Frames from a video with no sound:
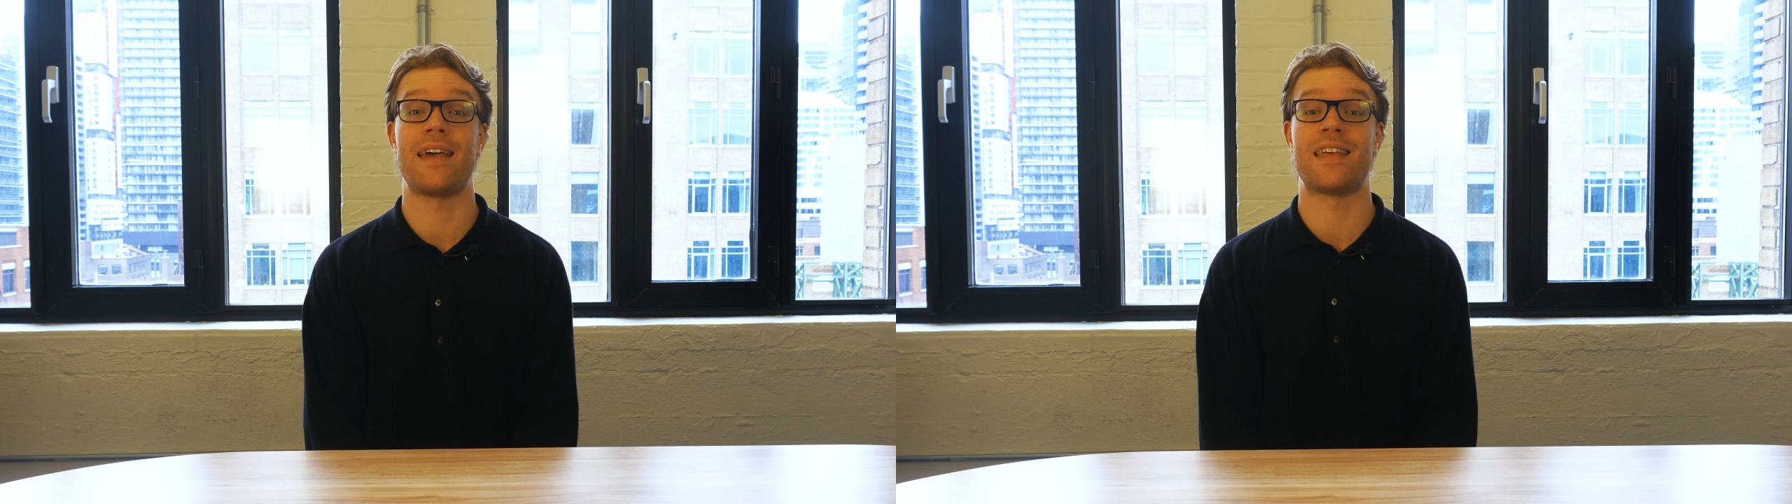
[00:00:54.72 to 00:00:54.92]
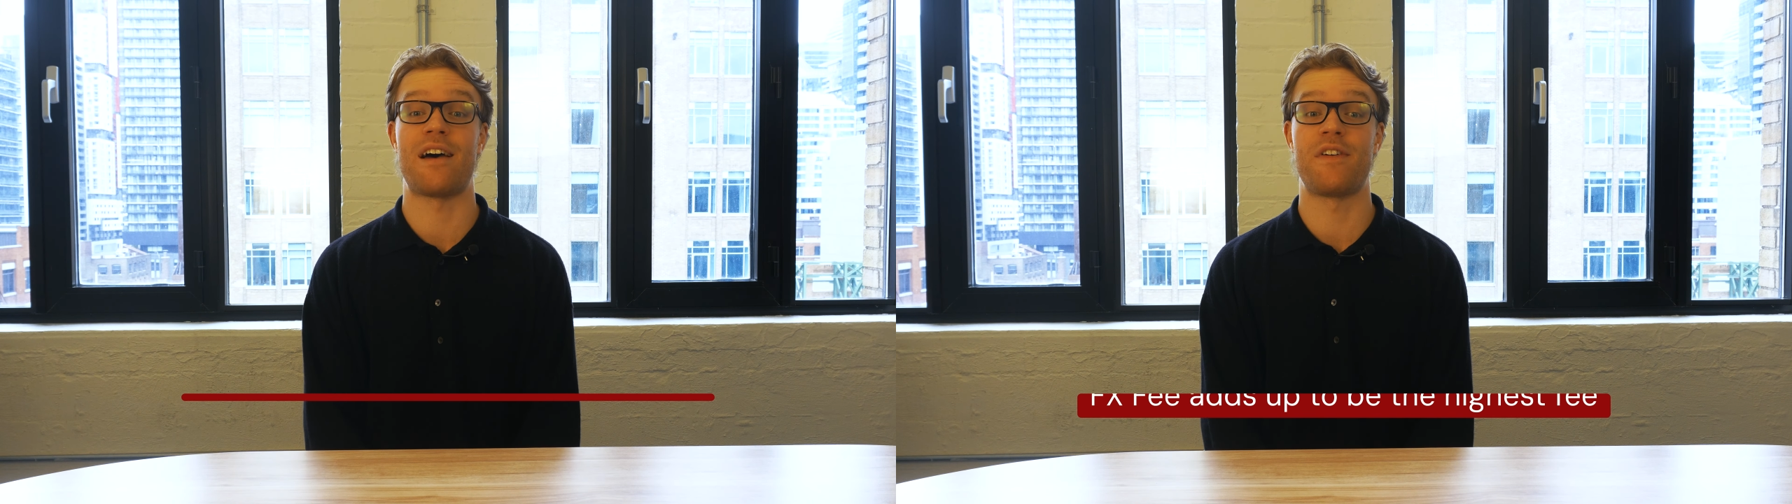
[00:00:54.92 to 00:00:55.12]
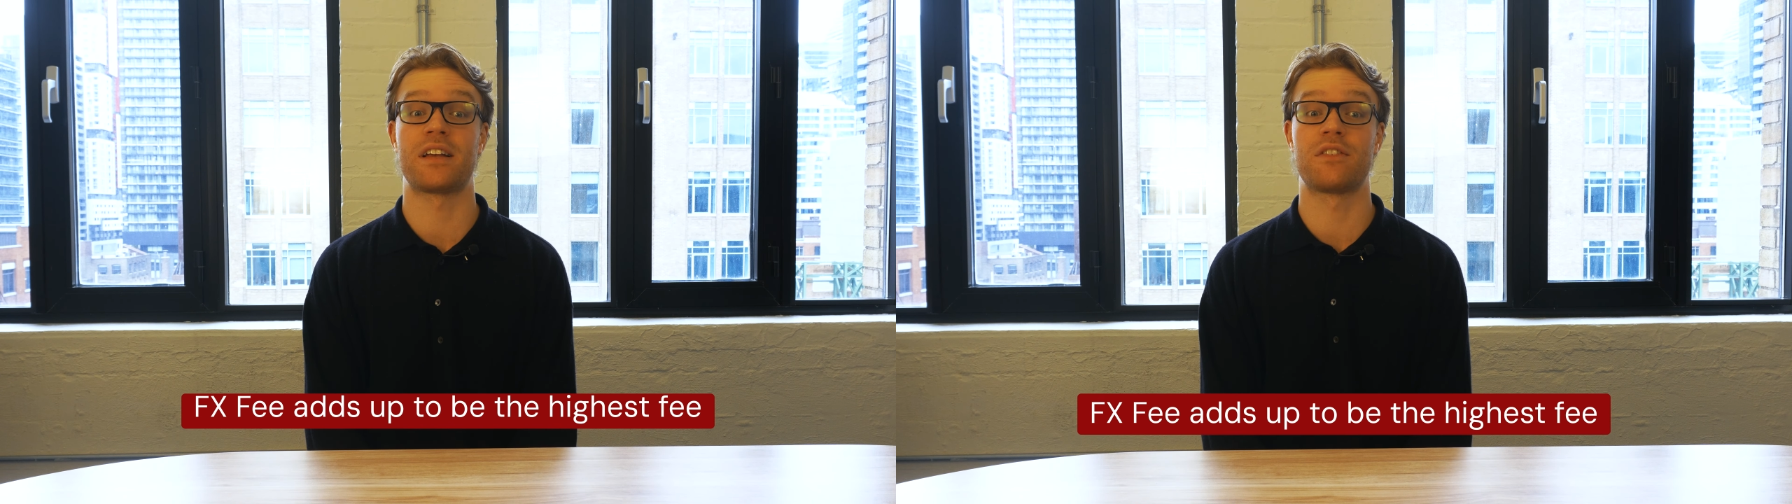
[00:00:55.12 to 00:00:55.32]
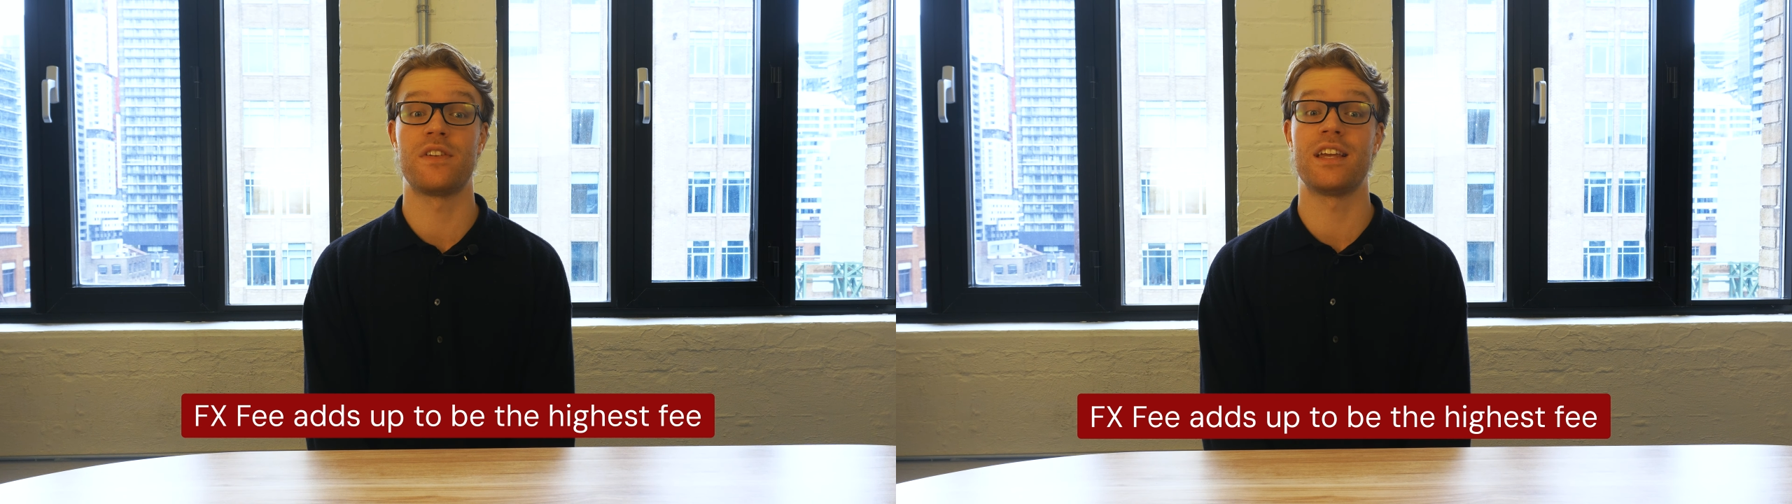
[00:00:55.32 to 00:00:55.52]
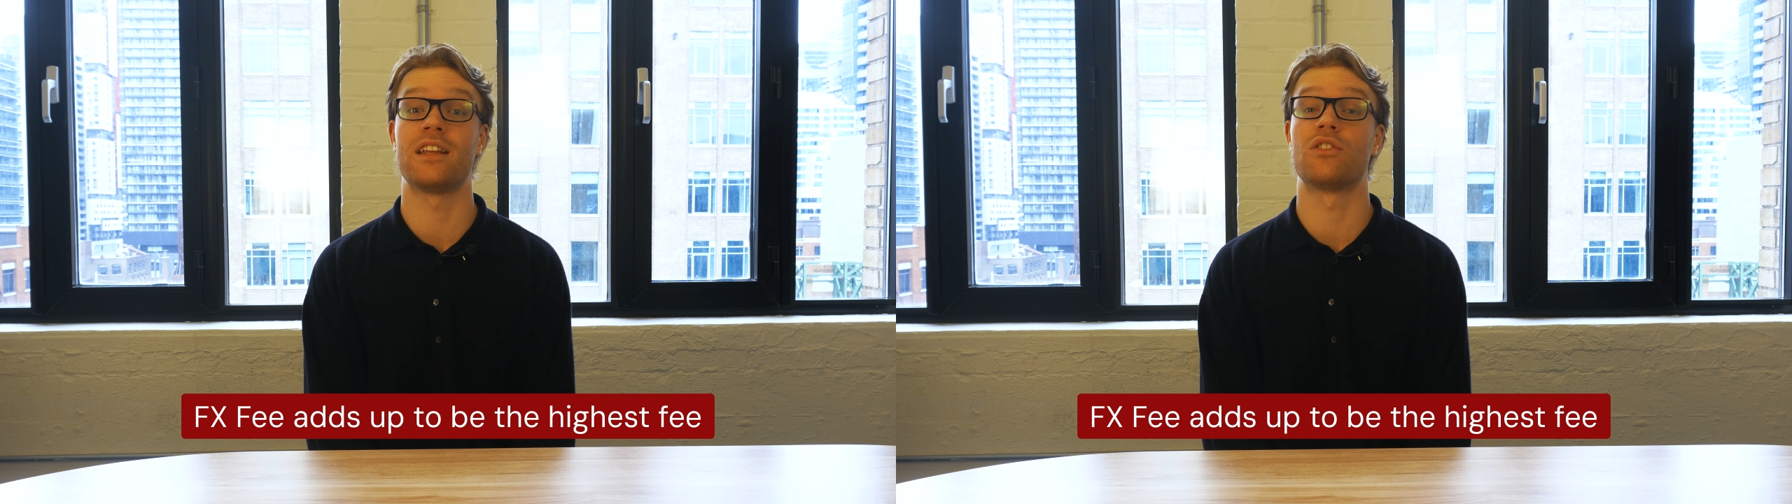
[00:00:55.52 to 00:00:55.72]
and the FX
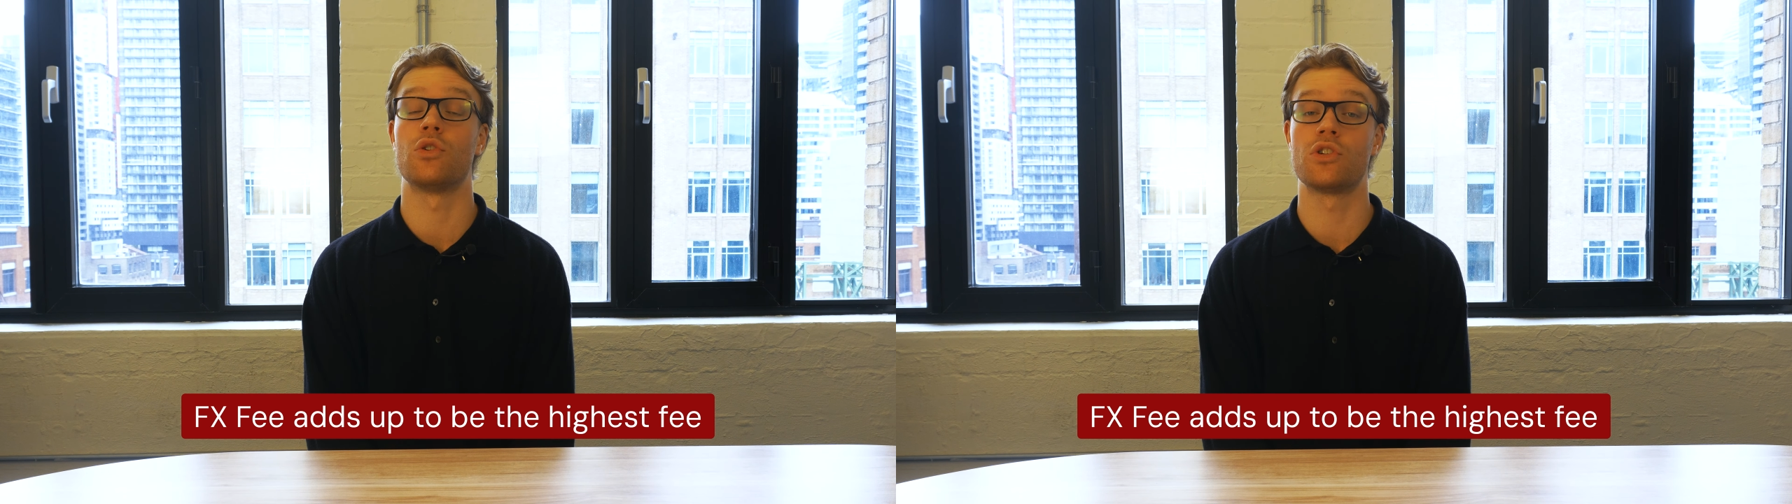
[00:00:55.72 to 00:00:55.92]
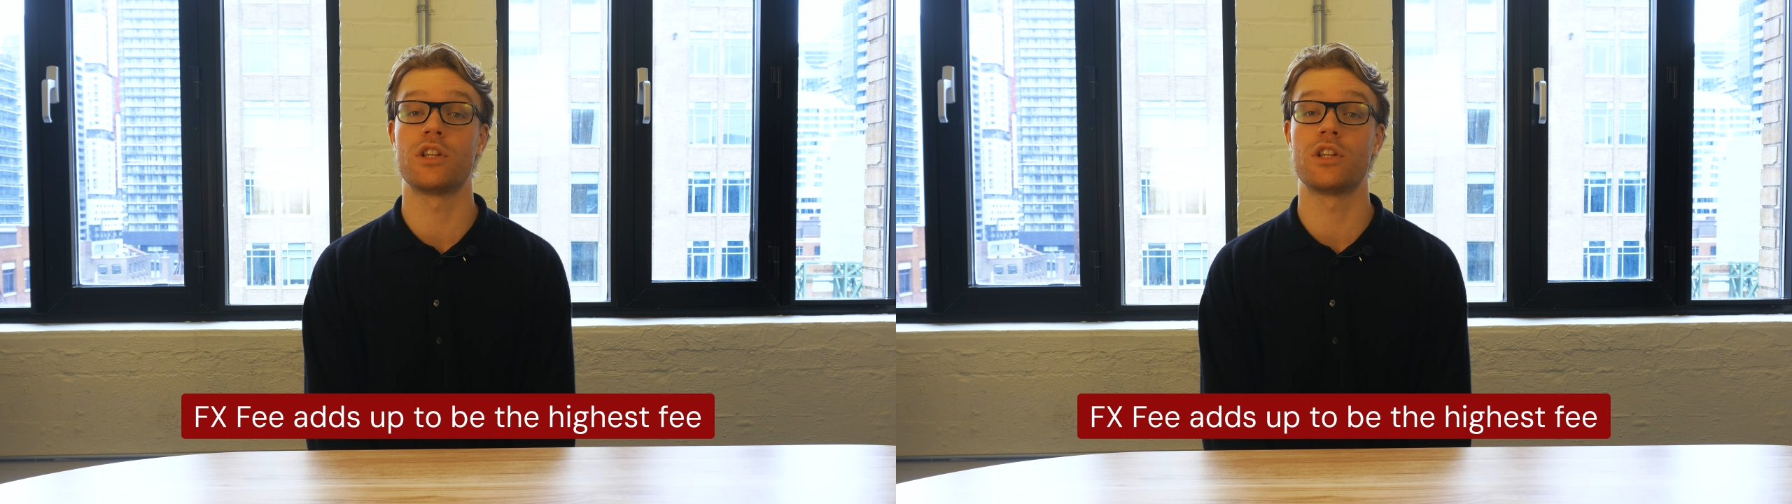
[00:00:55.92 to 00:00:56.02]
fee is usually